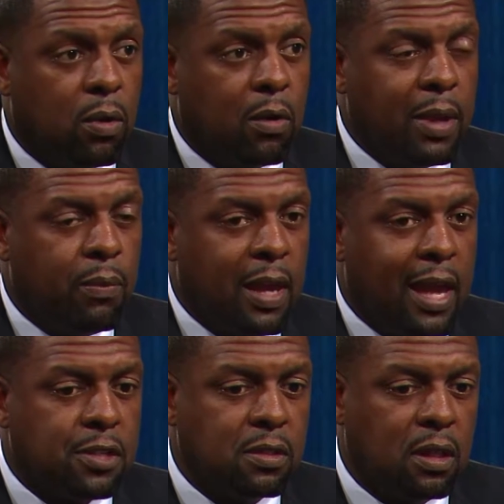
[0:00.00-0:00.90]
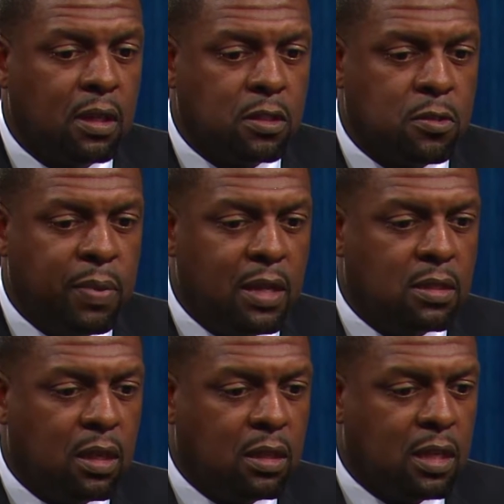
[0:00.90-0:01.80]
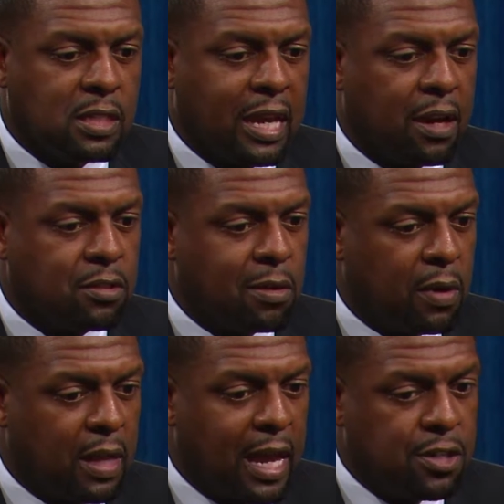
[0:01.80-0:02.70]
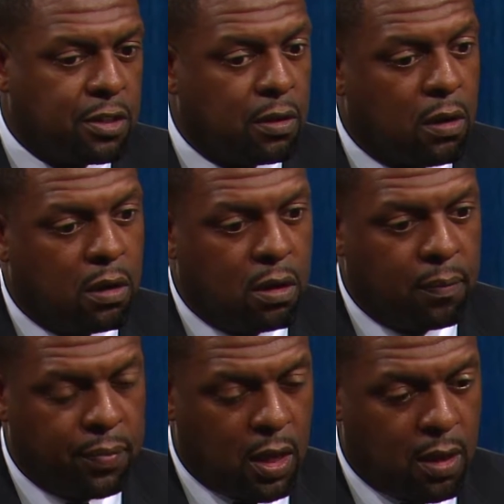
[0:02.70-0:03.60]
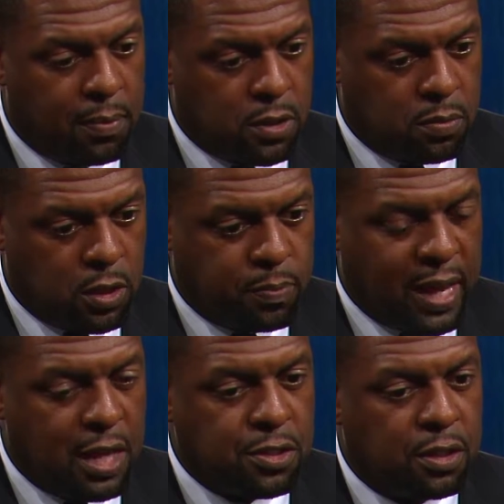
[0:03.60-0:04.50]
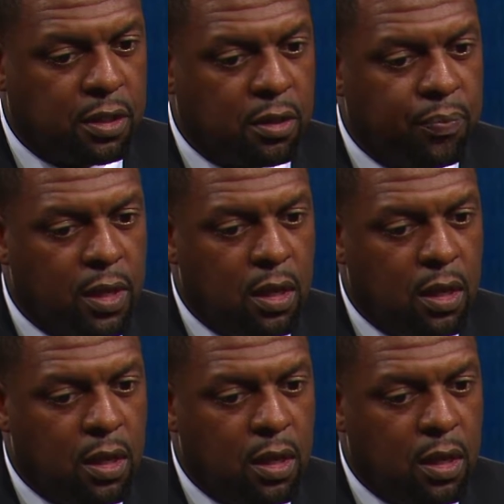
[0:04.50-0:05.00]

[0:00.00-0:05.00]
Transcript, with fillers: Well, we, we actually spent the entire summer last year and all um, this, this past year